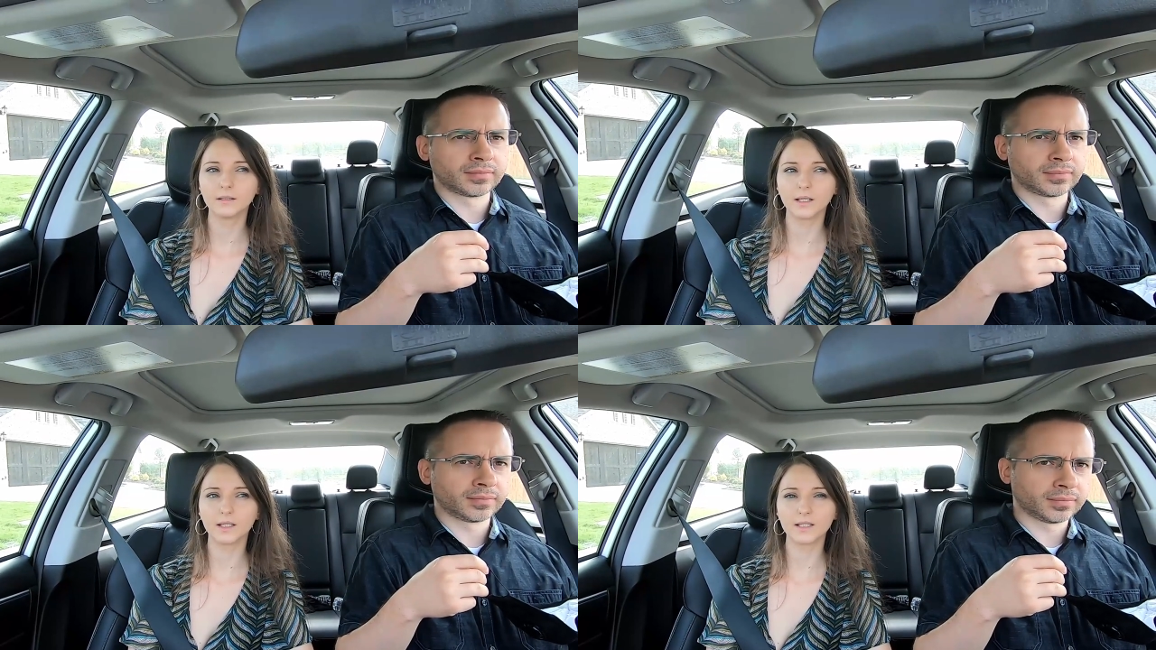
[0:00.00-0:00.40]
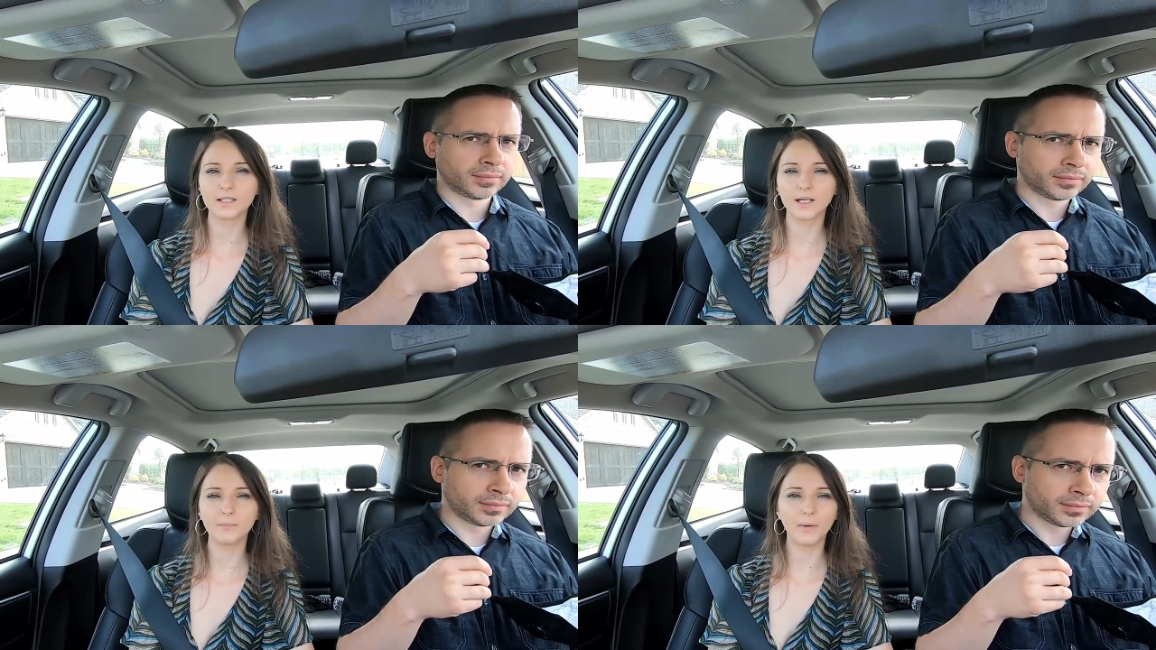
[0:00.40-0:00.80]
Speaker 1: like
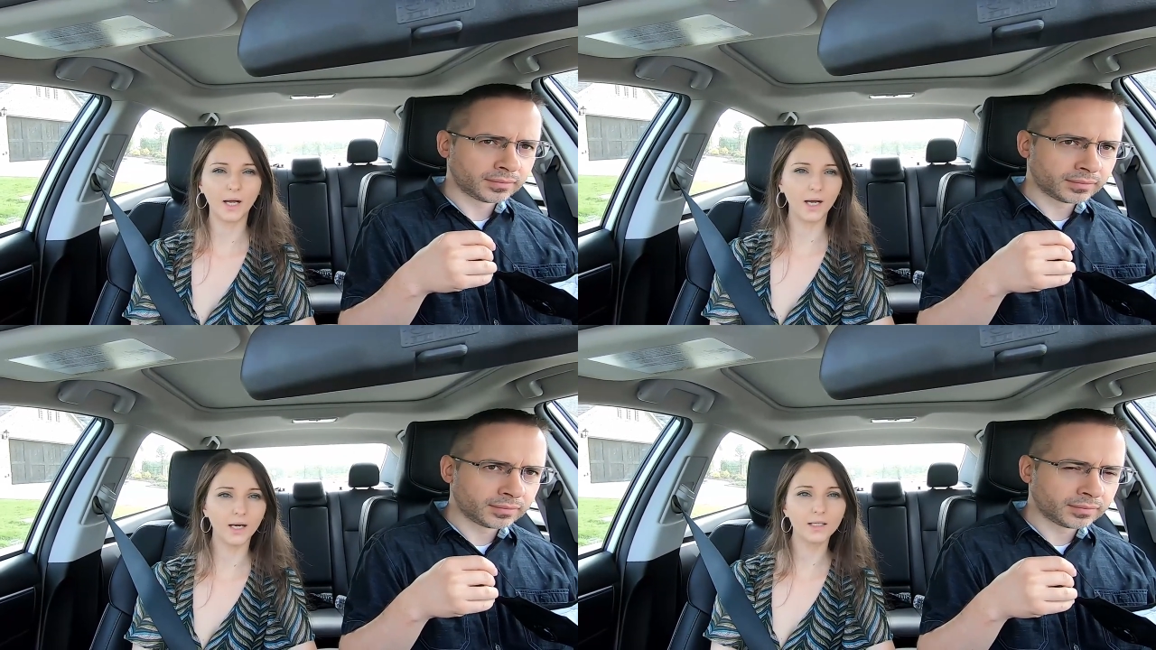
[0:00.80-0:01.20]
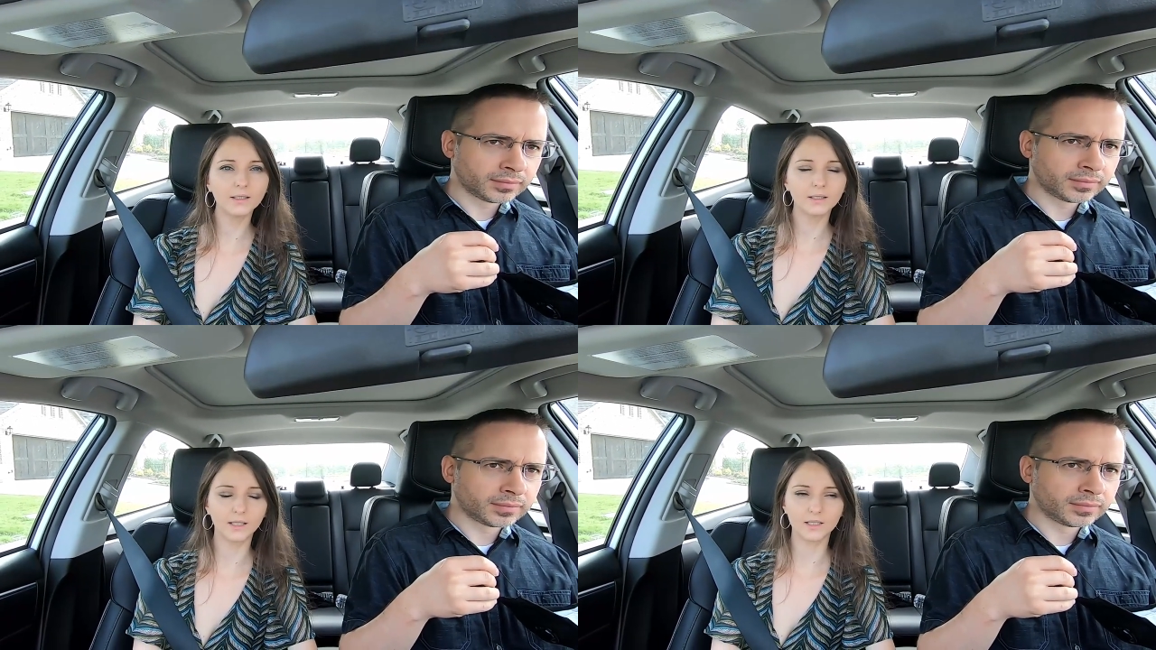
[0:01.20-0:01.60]
it's not bad,
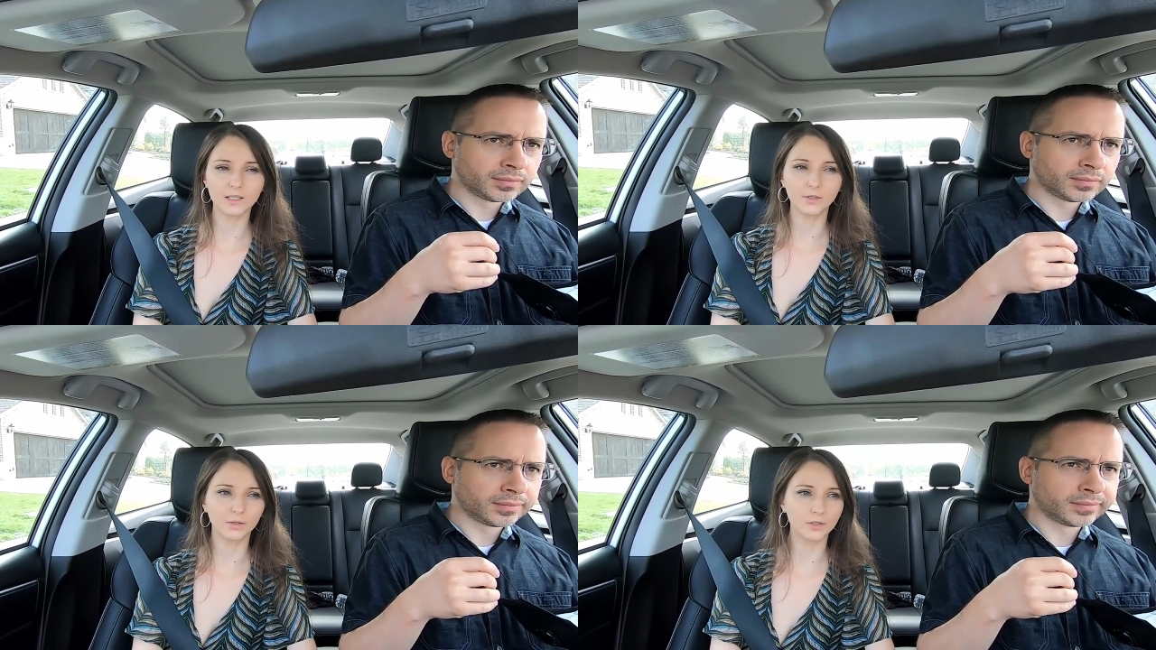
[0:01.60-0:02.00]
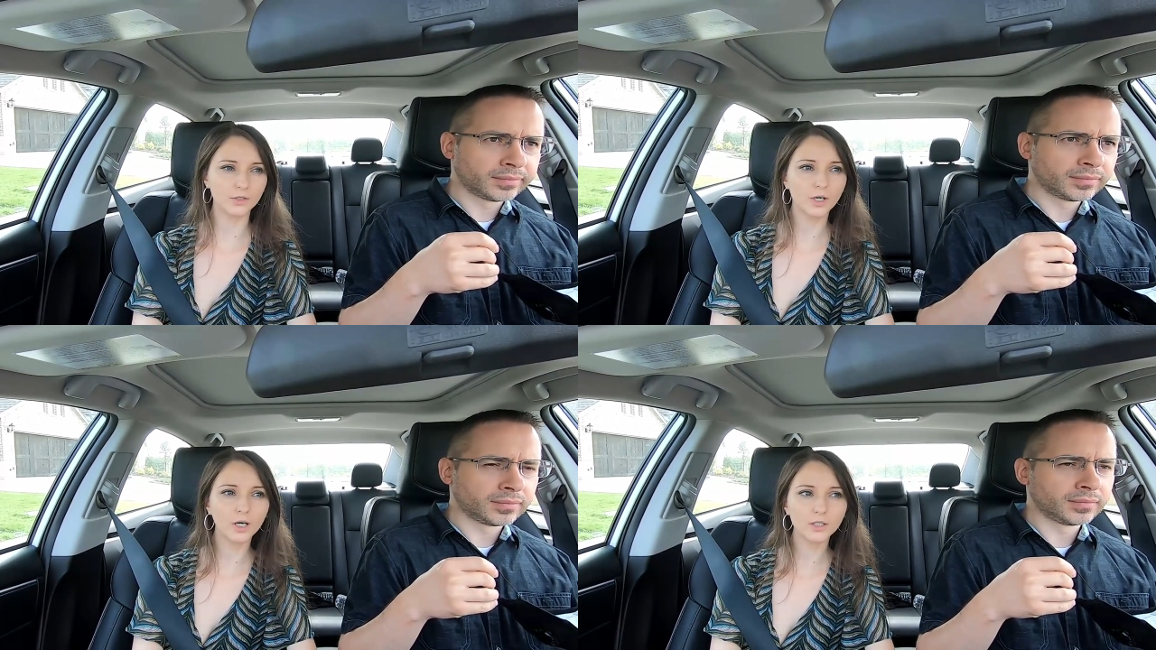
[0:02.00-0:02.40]
like it's a new
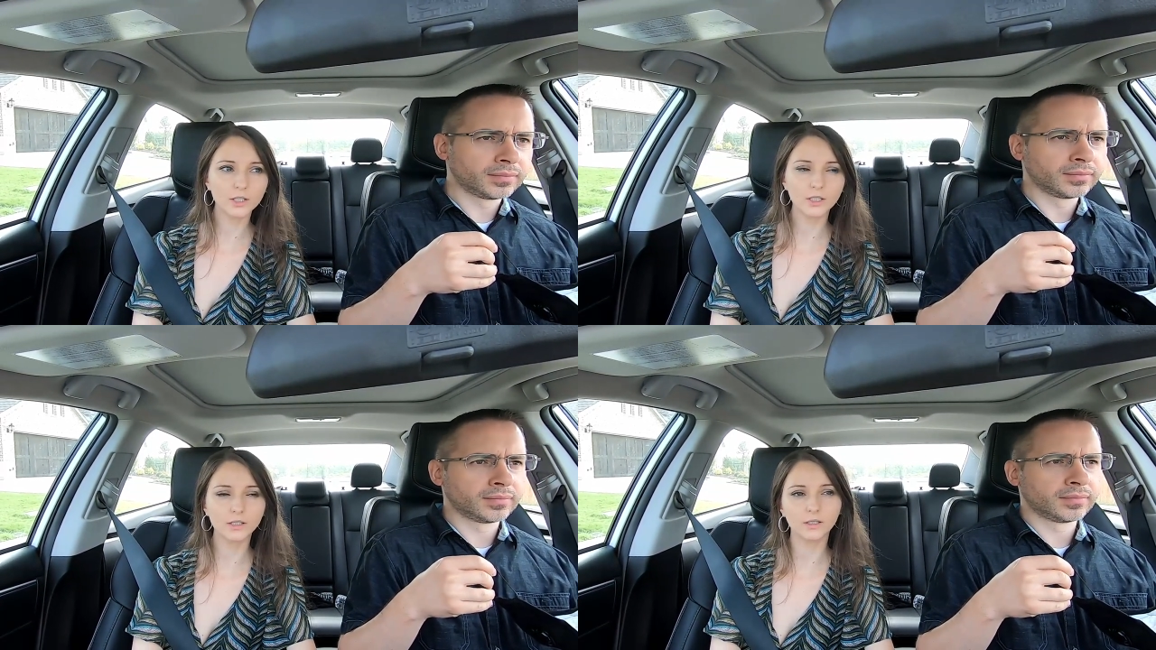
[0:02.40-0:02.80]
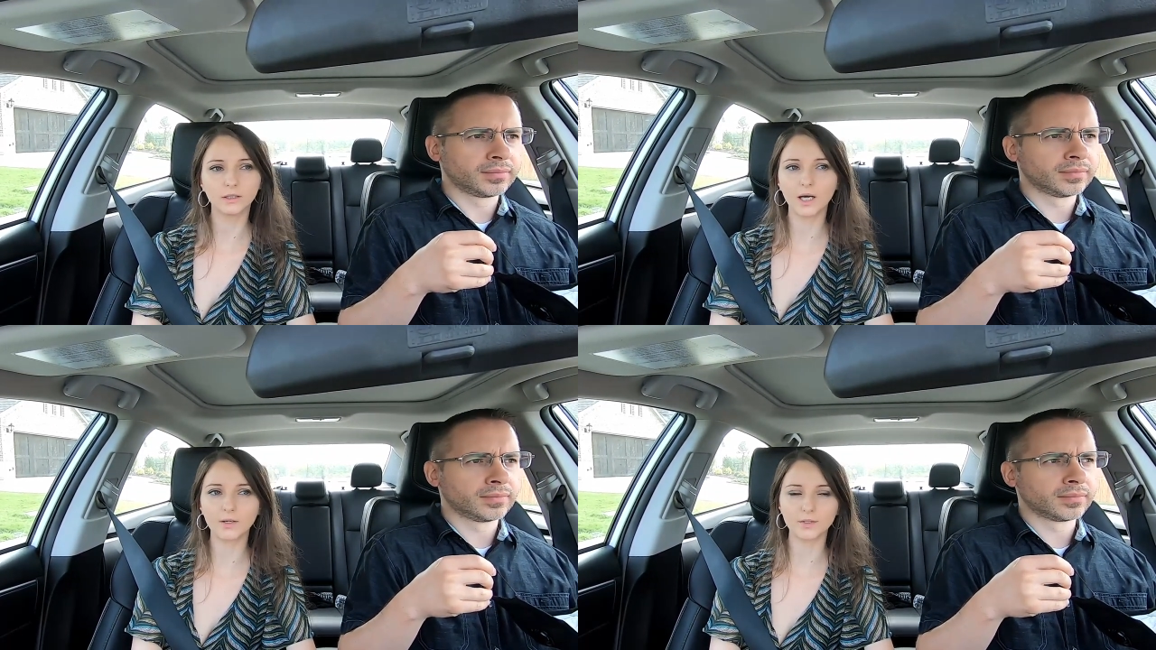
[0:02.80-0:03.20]
construction and
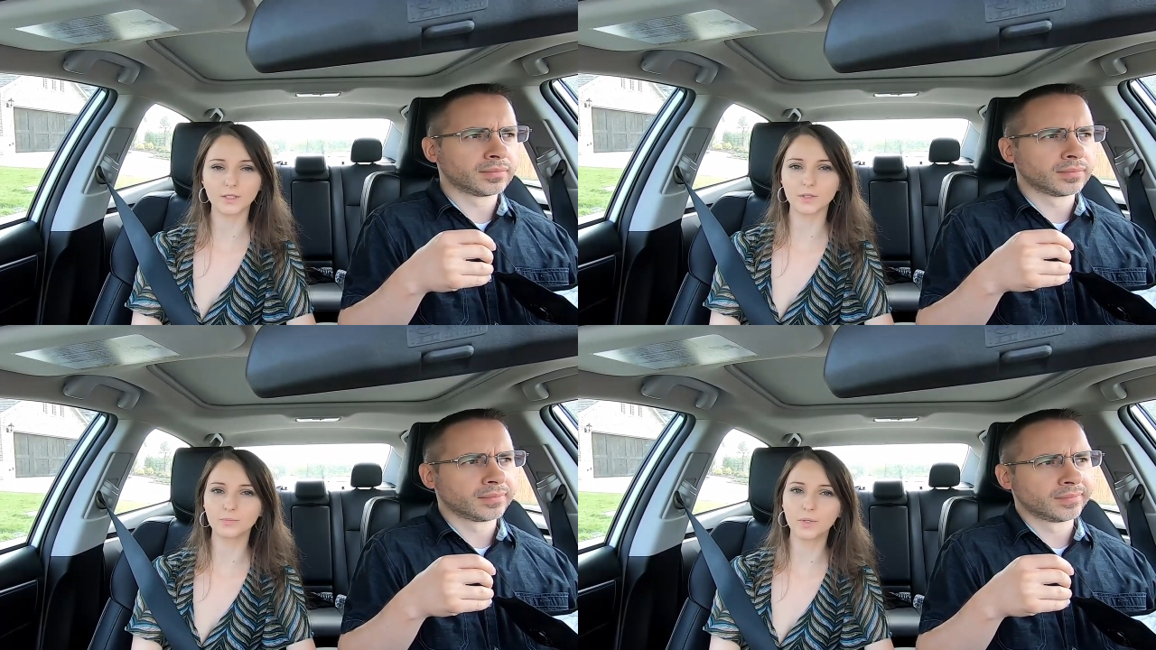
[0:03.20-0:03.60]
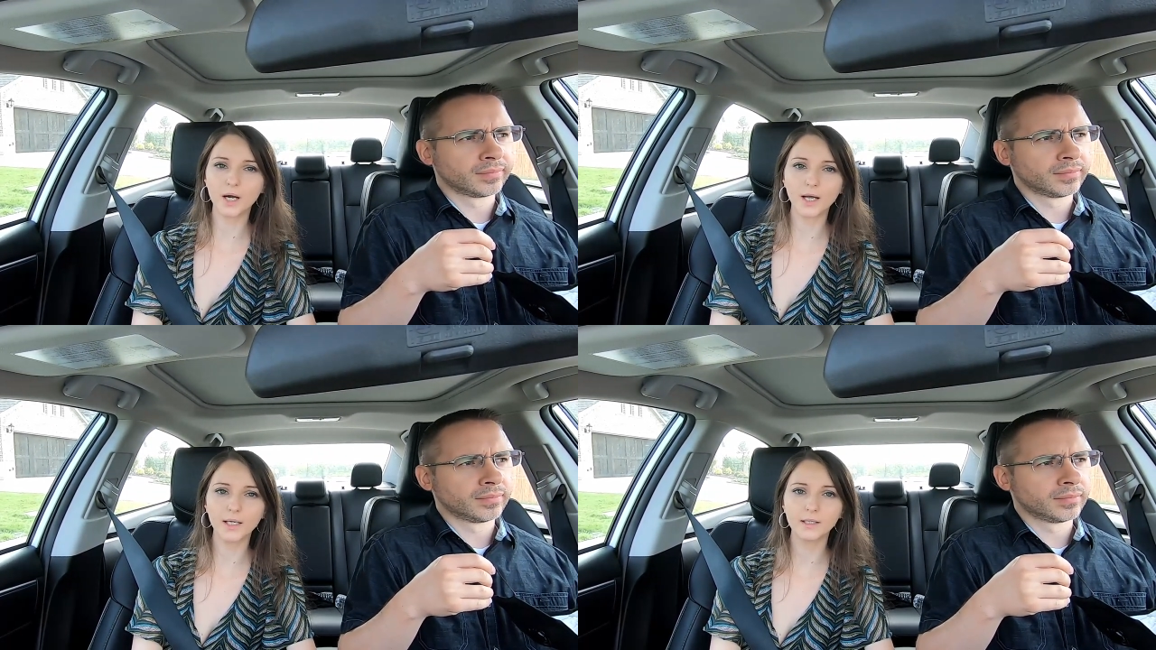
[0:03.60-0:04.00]
the houses is
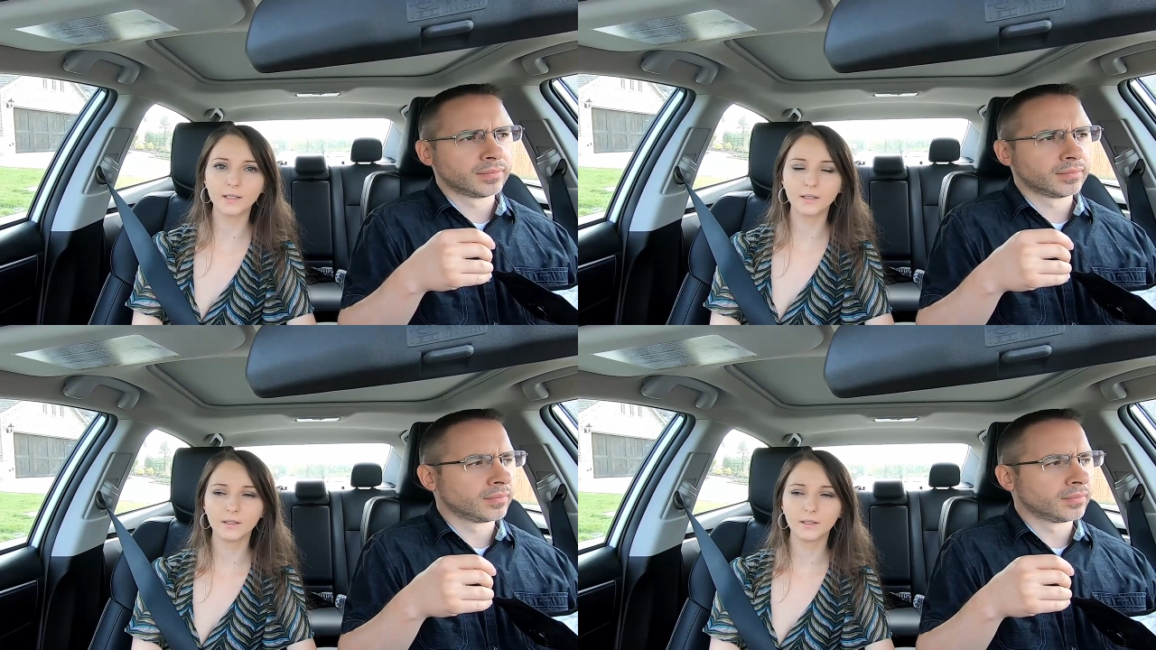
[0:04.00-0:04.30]
bright,